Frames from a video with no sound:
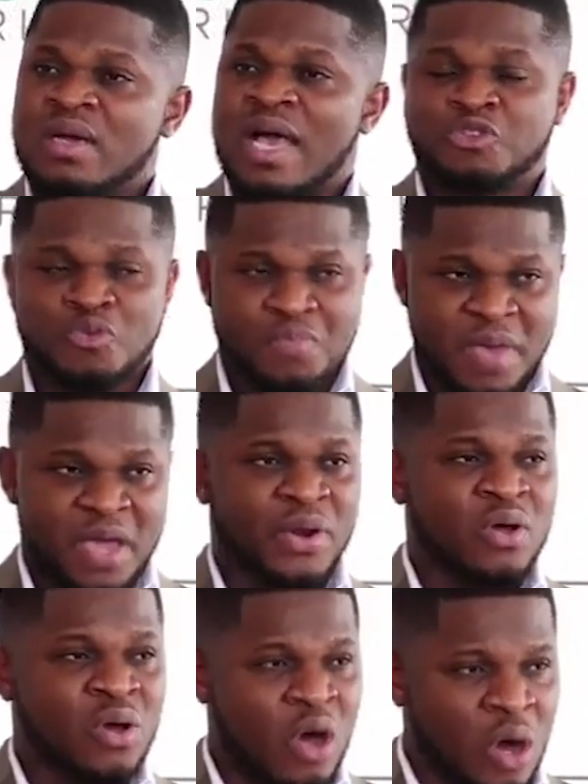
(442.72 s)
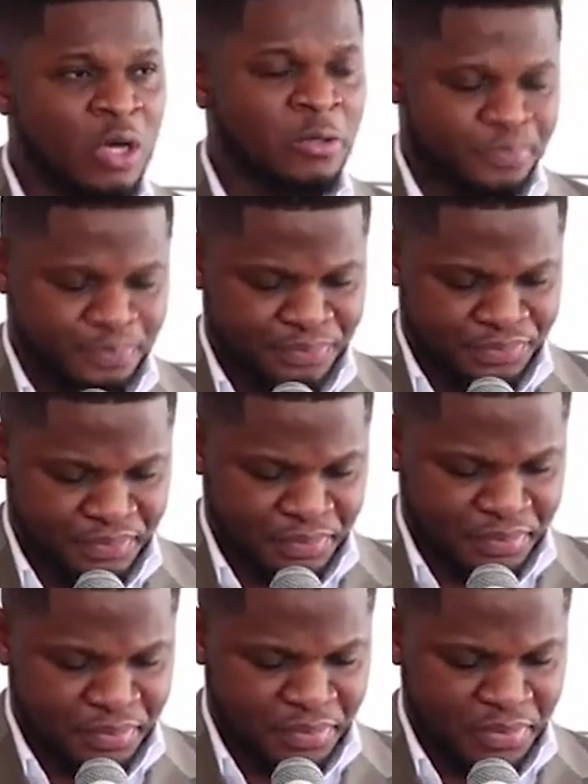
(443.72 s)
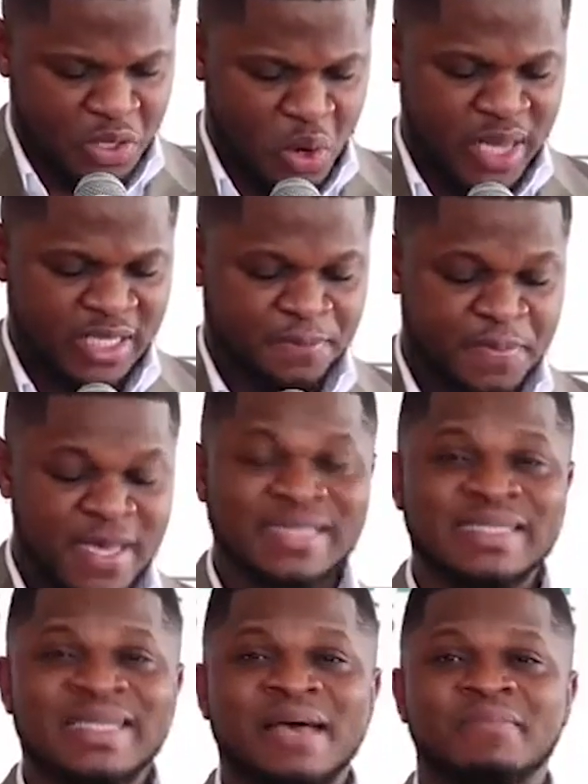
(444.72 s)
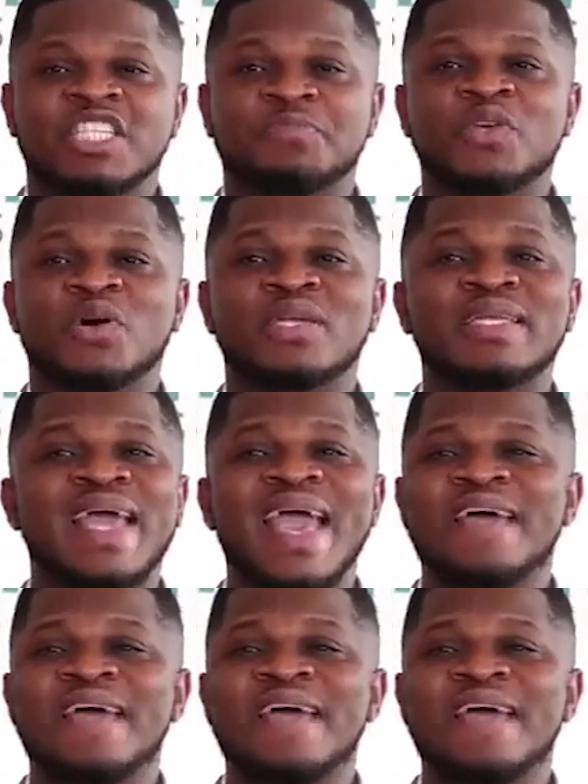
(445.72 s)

As you may recall, the OSP established beyond